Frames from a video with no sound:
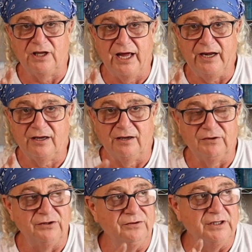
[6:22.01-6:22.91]
light
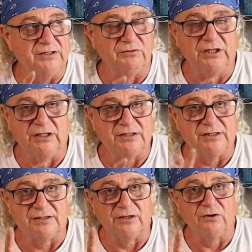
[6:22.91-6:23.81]
coming through these windows.
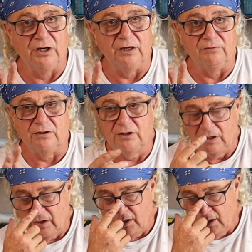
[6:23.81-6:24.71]
It's incredible.
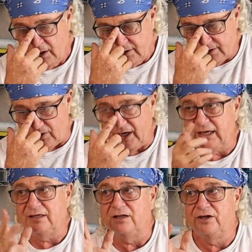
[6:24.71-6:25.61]
So I
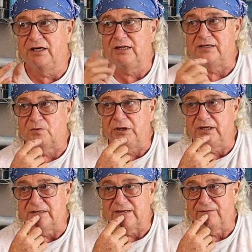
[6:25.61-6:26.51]
get to look at these
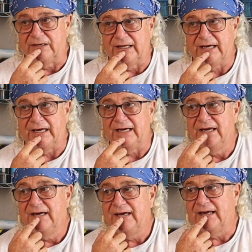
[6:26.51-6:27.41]
windows every day
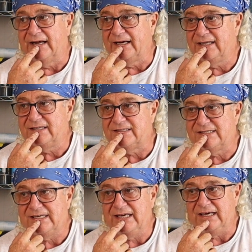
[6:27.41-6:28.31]
and I get to
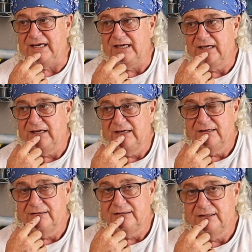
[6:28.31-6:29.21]
see,
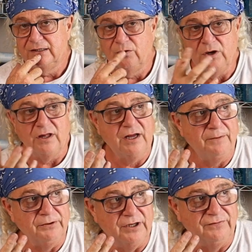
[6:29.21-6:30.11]
well, a
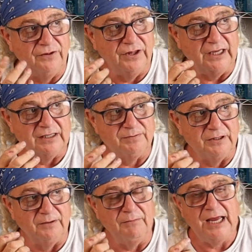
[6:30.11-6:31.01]
couple different things,
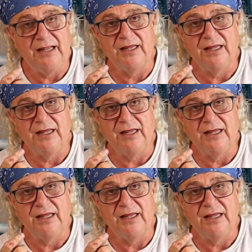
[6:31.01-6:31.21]
but the main